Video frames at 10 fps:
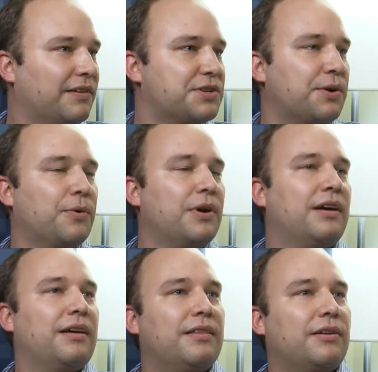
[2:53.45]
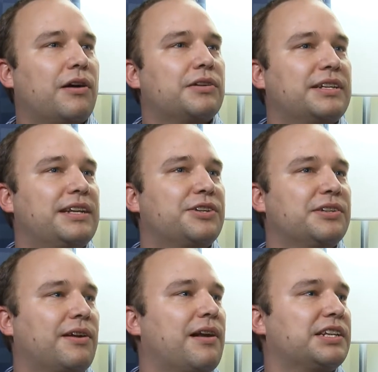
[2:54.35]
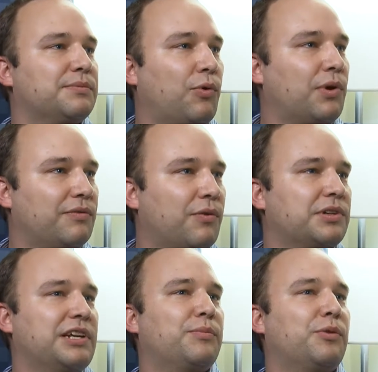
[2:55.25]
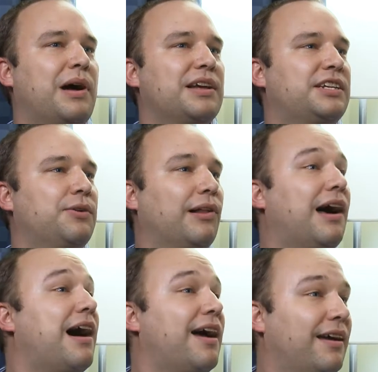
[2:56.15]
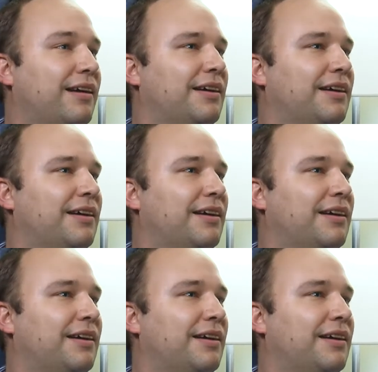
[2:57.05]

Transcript: And so there are extensions that are not supported. For example, MySQLi.